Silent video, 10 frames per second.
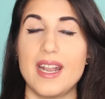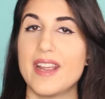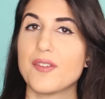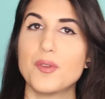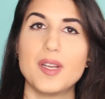
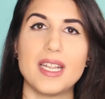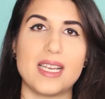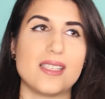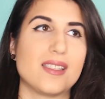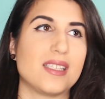everyone
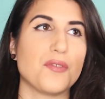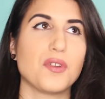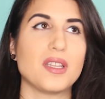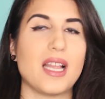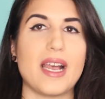has
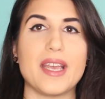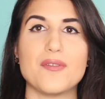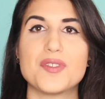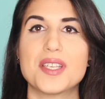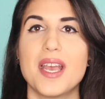different
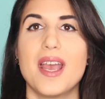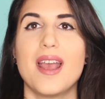lives.